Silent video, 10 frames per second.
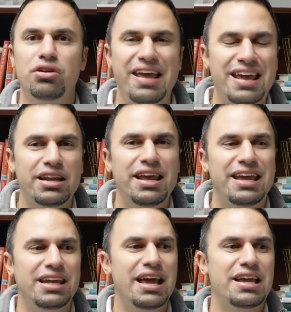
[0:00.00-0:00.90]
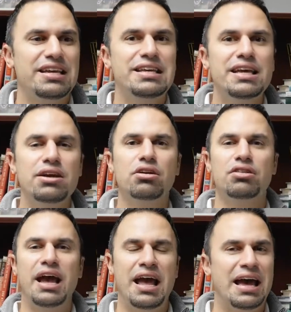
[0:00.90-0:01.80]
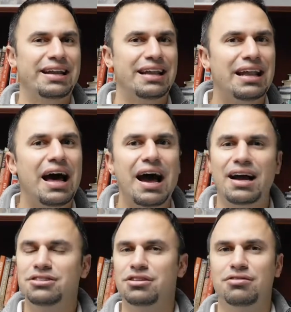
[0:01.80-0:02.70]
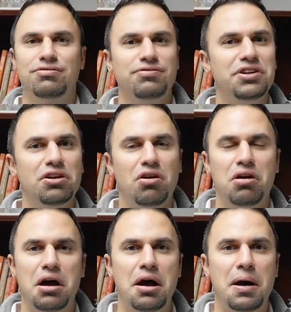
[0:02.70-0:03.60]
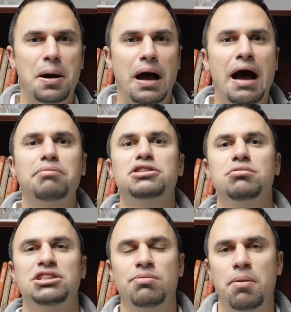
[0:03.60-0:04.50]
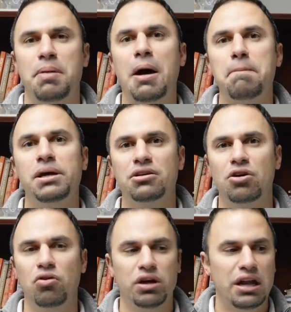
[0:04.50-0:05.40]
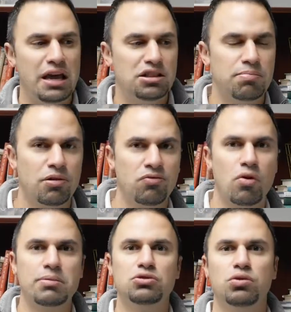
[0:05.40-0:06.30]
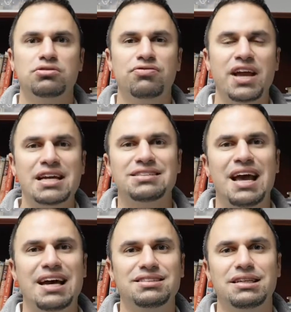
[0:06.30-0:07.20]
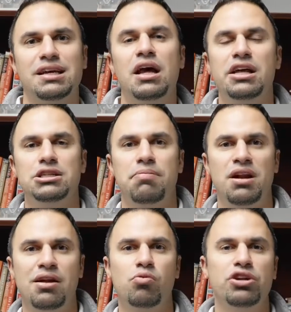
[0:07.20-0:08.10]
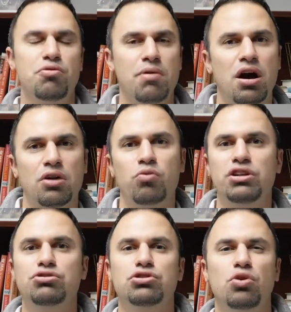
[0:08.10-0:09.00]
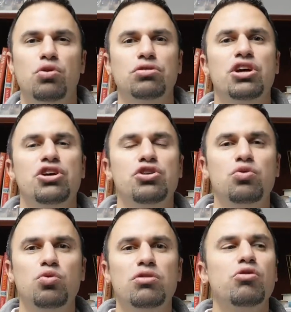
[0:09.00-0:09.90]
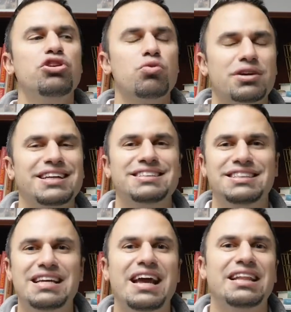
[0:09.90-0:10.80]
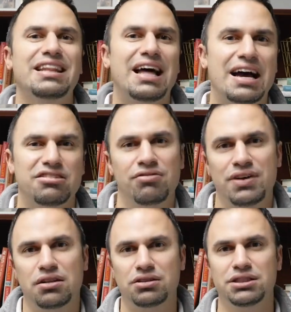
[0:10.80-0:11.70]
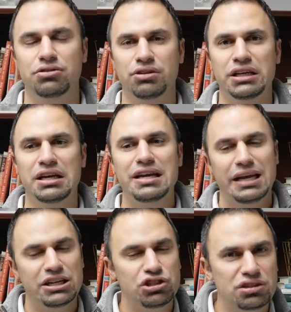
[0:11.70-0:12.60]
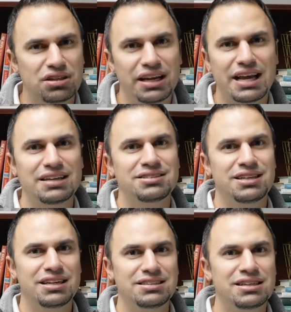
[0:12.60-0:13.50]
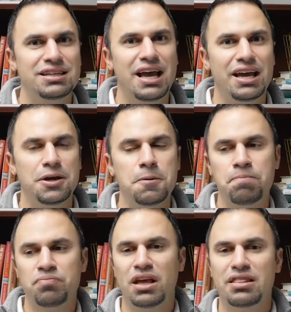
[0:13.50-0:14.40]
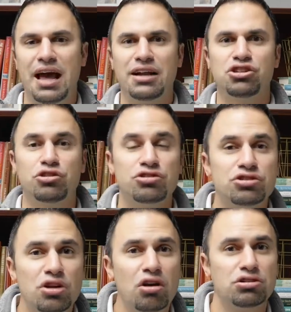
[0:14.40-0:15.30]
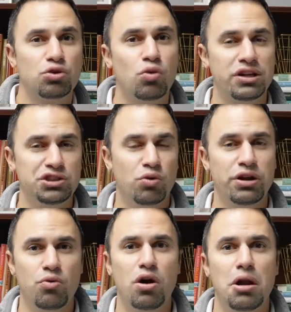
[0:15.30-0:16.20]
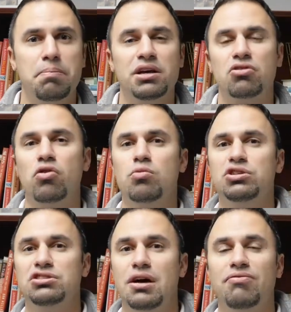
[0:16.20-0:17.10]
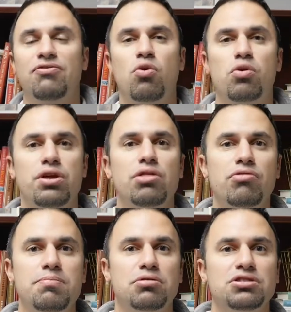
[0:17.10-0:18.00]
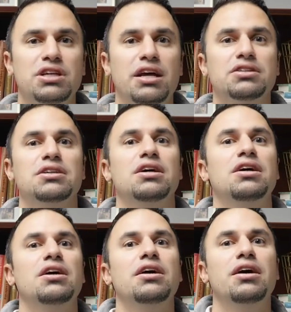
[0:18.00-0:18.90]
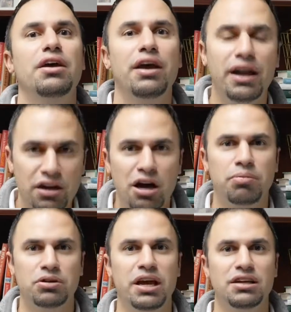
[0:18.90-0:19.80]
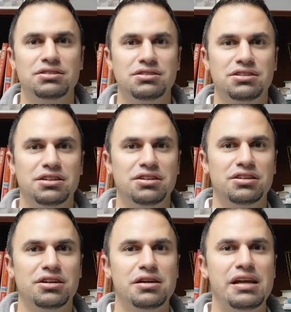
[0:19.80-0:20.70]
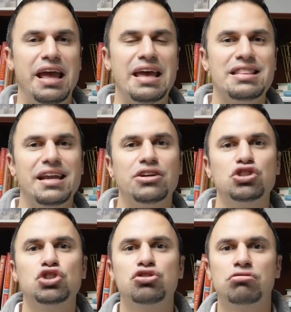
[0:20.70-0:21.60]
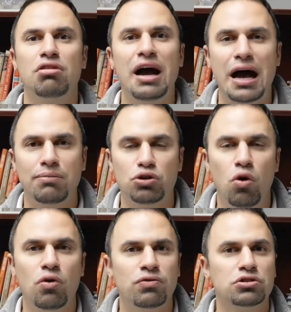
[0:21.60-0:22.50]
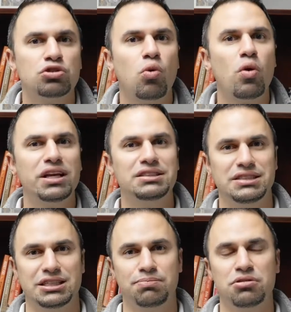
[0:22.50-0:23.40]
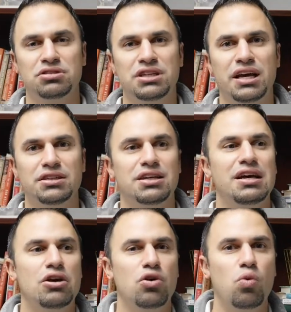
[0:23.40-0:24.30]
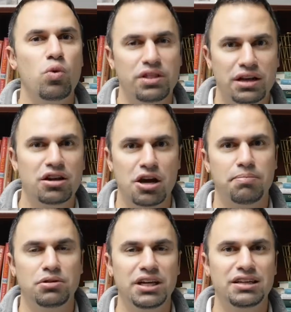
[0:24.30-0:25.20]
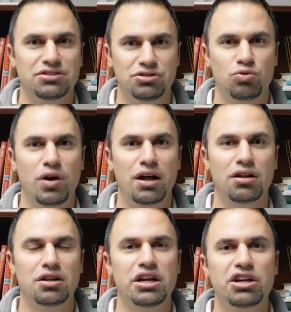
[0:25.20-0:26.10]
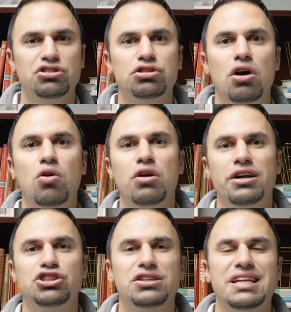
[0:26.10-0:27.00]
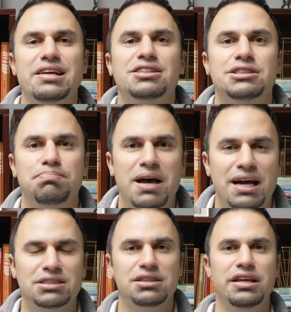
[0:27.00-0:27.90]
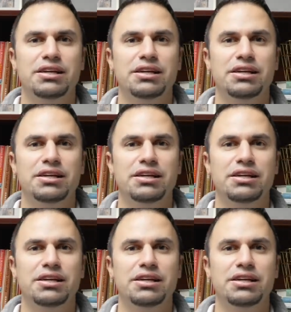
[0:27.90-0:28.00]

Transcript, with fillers: in a year that had lots of optimism about Bitcoin, and the performance was fantastic, depending on when you bought and when you sold, you were going to see a lot of volatility. And just like I said today, that to start 2021, Bitcoin was up 43% in a couple days. And then it dropped over 26% within a couple days as well. So just expect